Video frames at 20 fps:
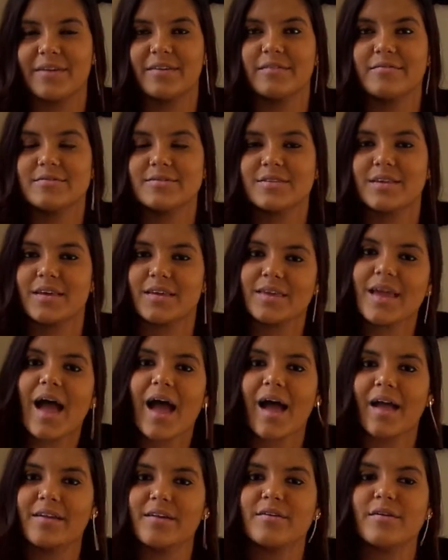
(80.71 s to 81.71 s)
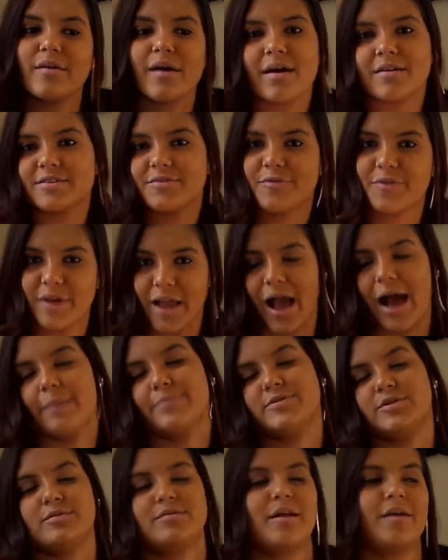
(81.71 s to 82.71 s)
And he was like, yeah, you know how different
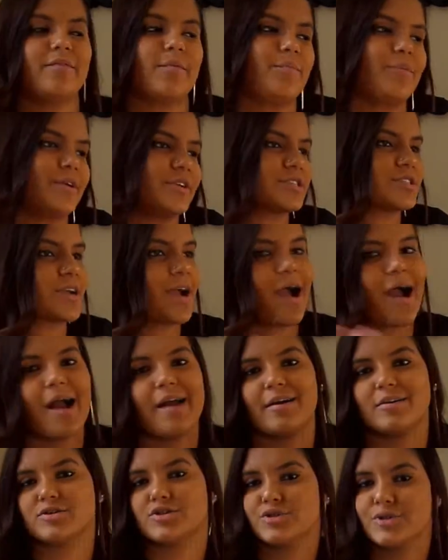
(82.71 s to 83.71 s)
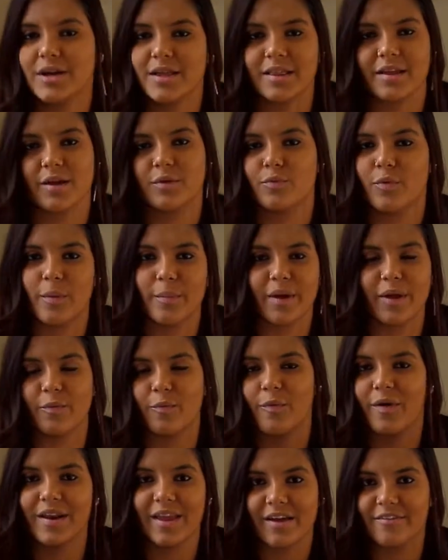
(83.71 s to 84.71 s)
apps, you can have a British guy, Australian
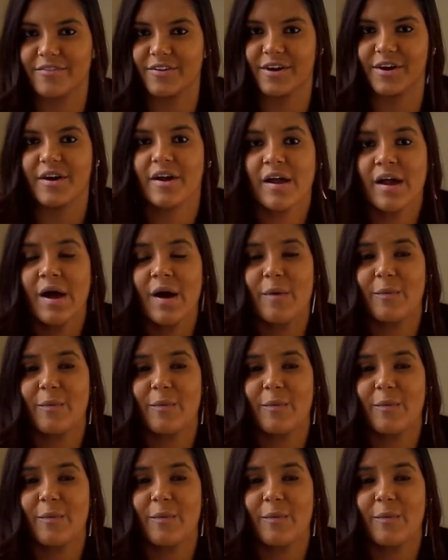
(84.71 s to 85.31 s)
woman, whatever.